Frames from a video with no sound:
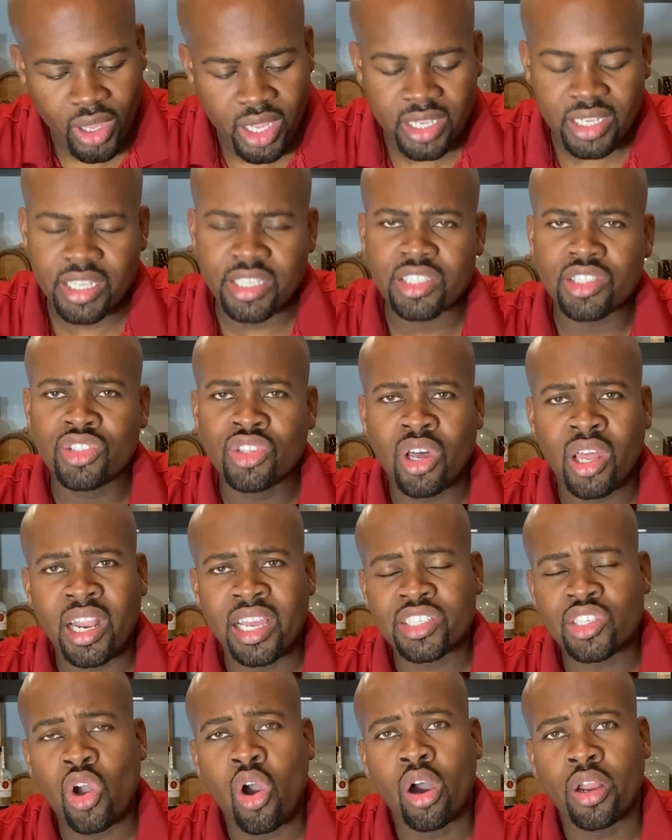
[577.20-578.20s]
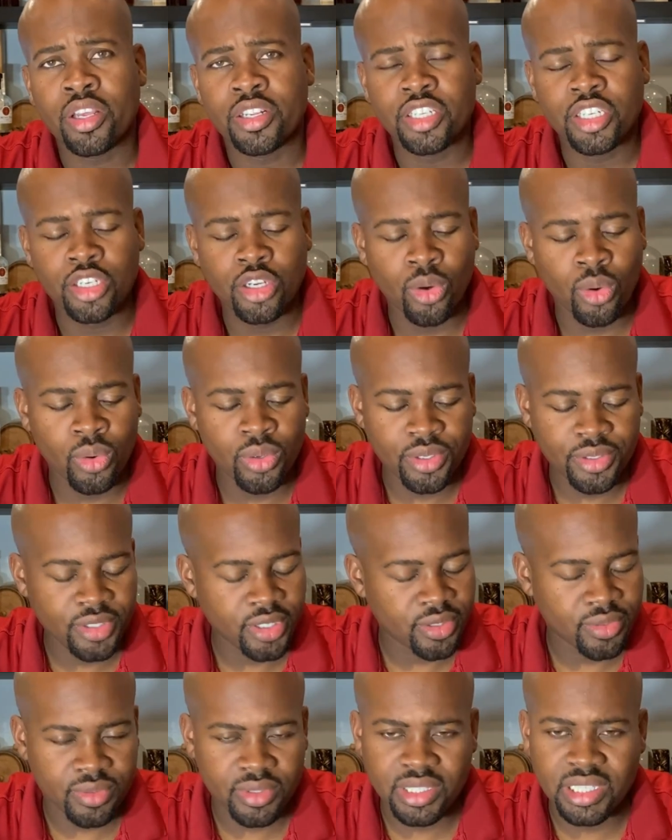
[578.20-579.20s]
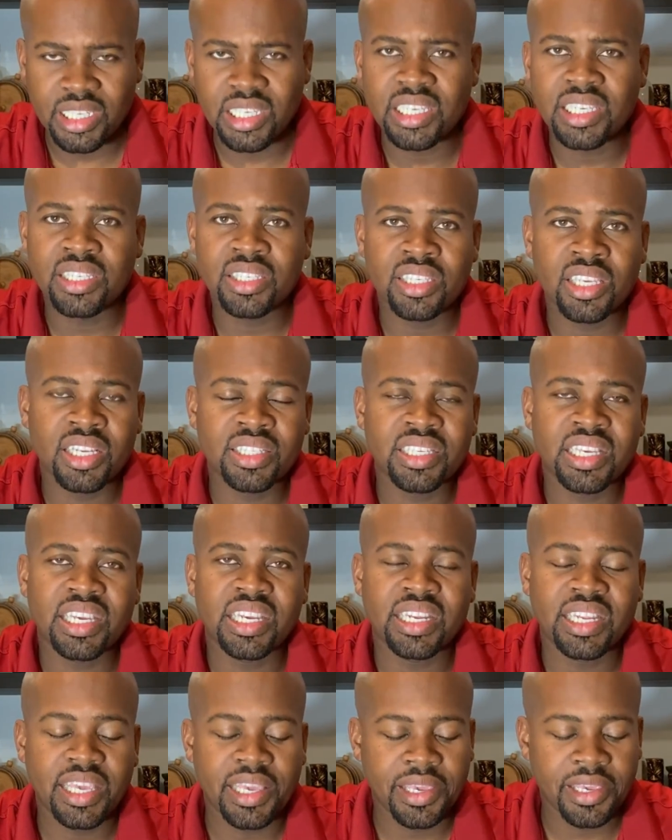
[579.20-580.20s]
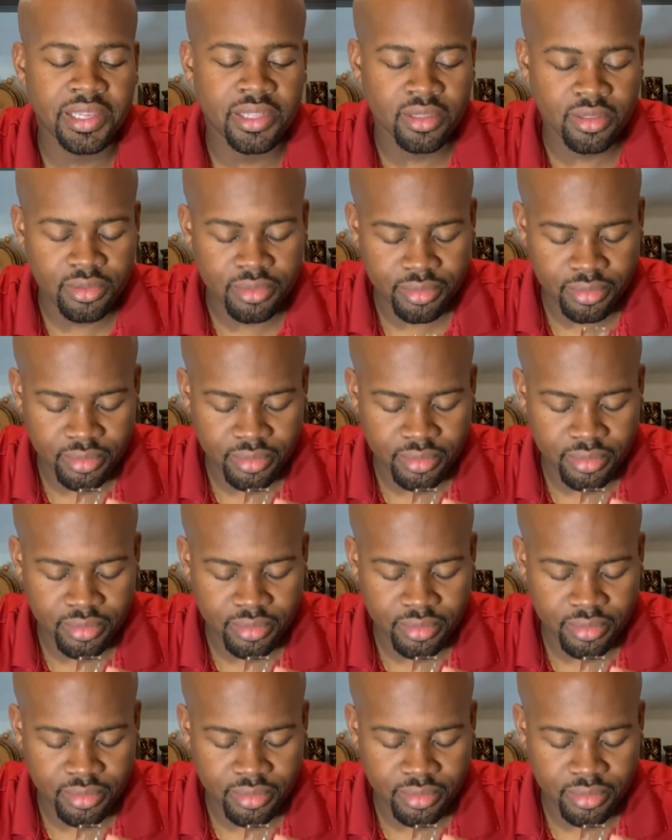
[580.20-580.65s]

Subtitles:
It's not as hot on the nose, easier to inhale.